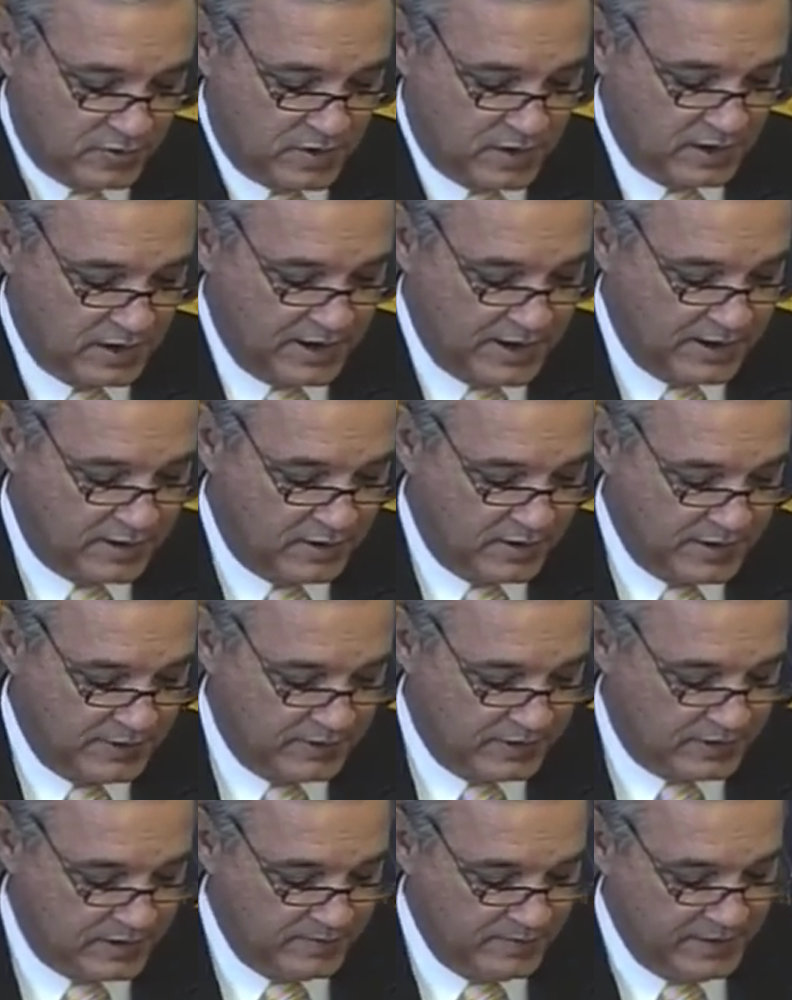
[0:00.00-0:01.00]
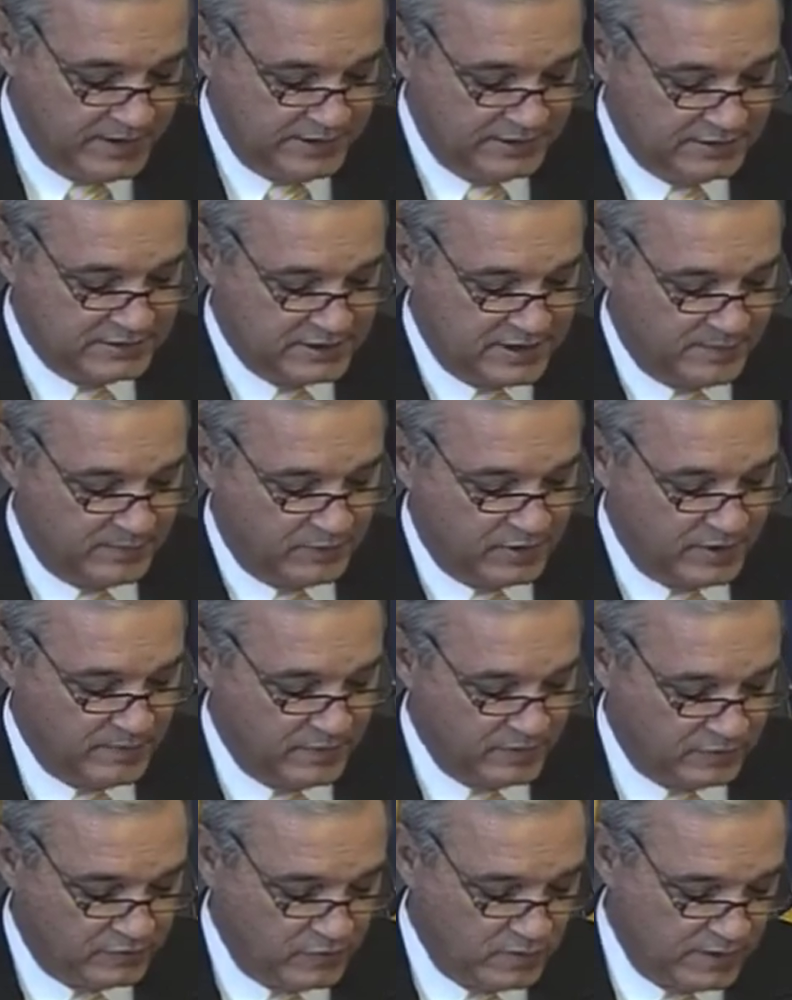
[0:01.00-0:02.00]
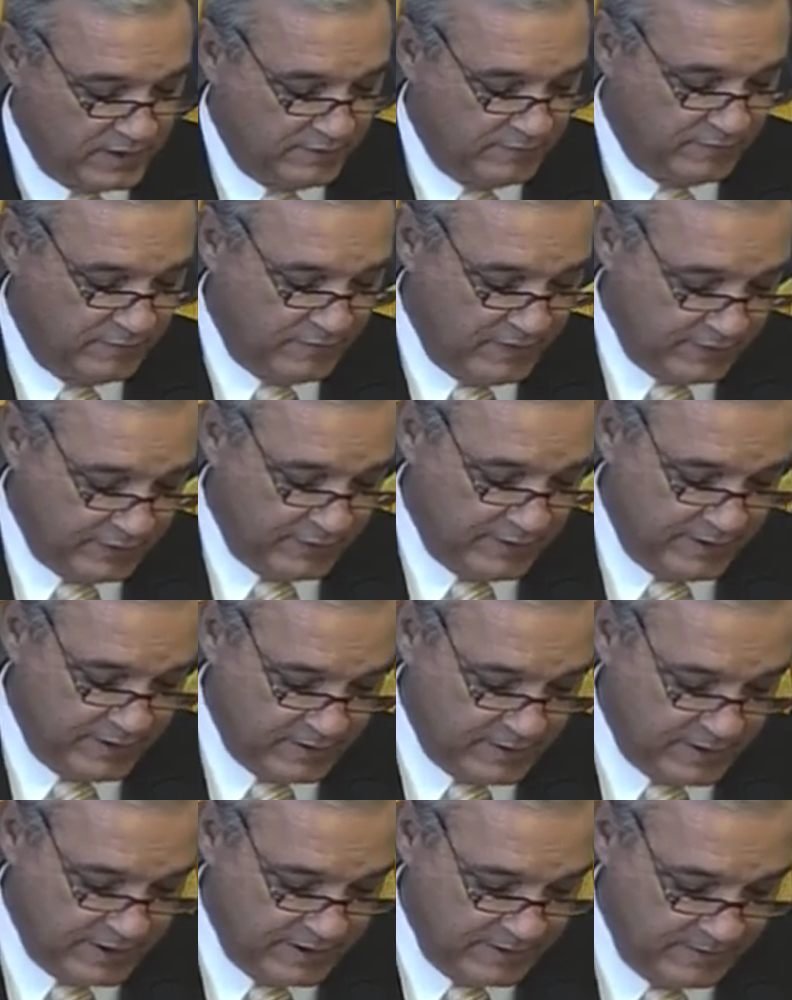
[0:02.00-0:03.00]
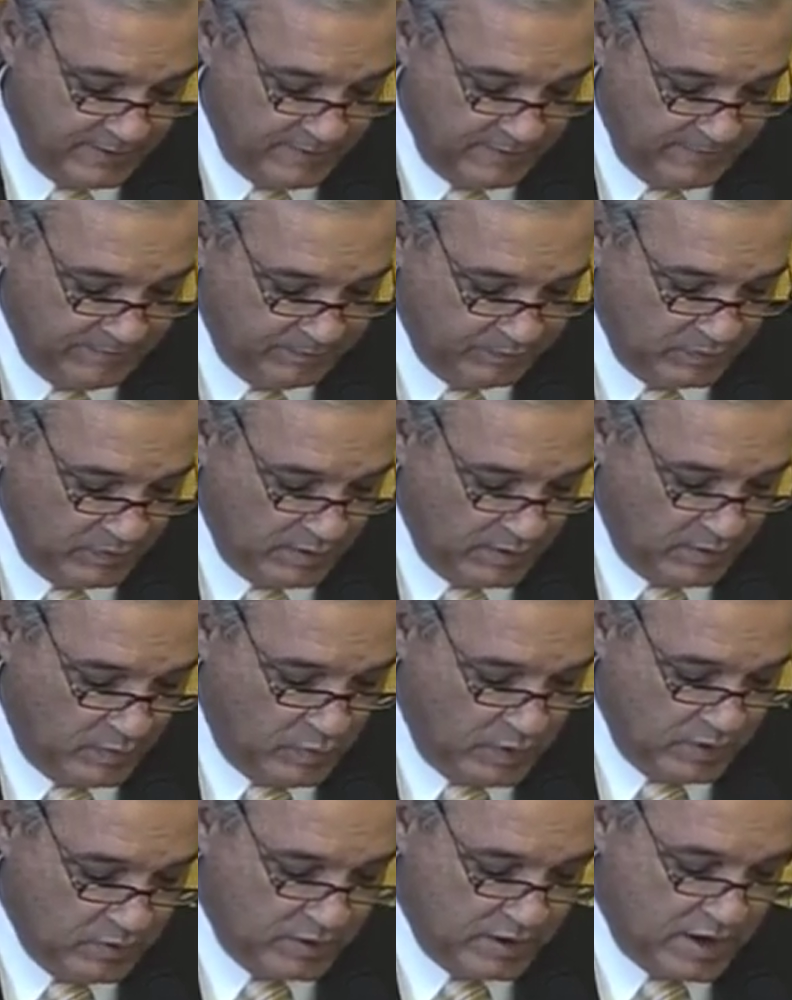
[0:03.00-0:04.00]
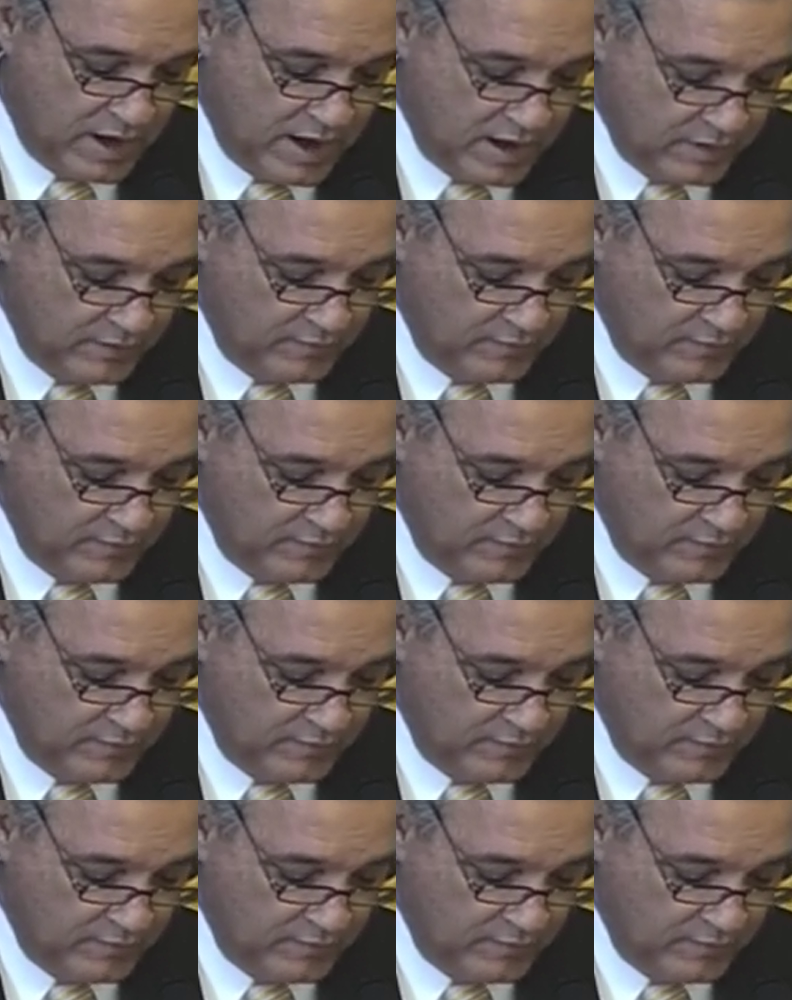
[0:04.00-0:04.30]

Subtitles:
our letter at the committee's September 25th hearing, we were not